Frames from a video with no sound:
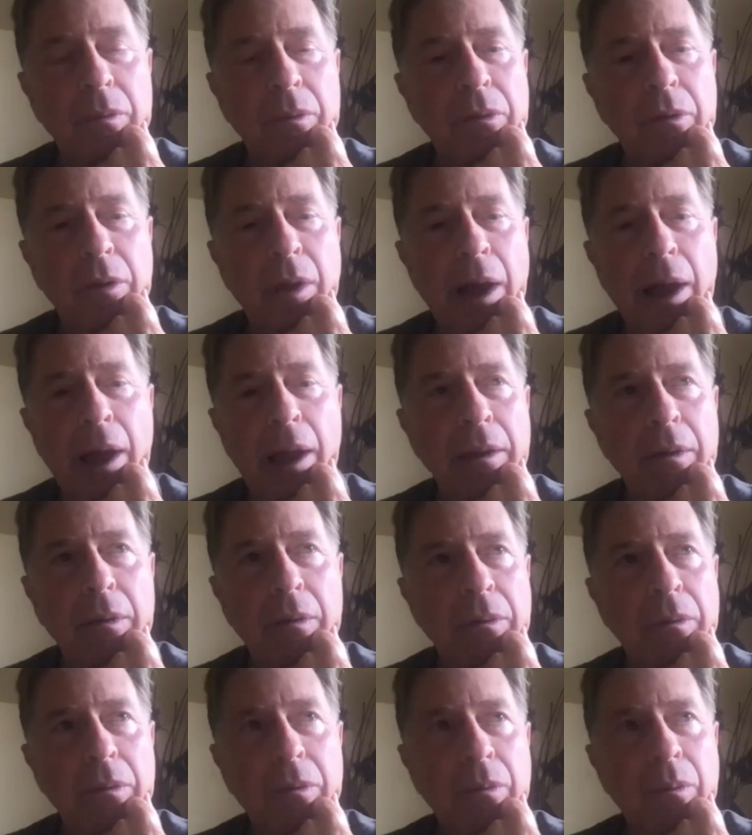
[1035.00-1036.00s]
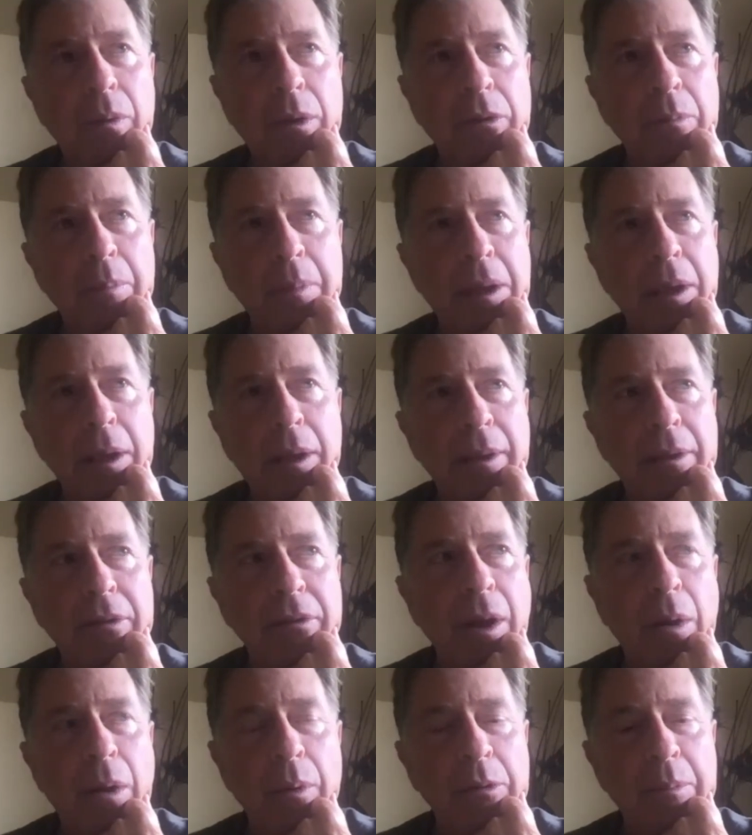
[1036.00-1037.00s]
is not what's being,
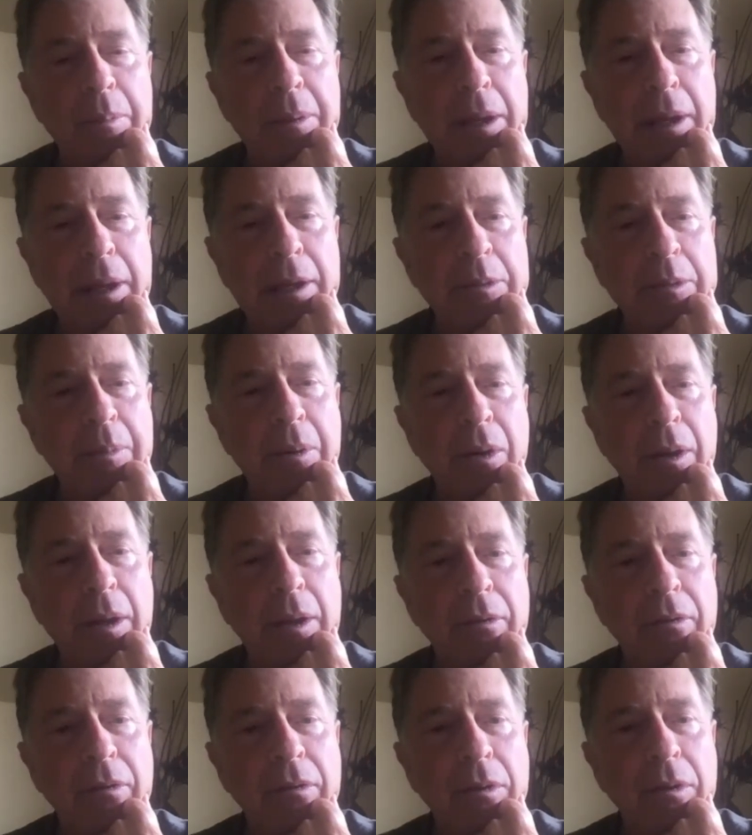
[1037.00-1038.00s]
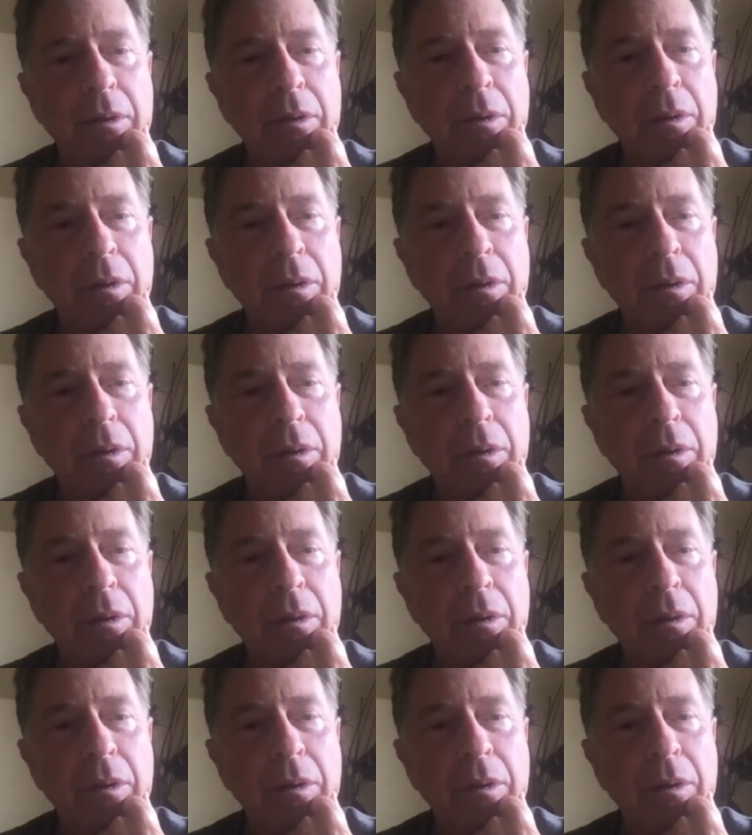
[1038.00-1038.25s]
it's not what's being experienced.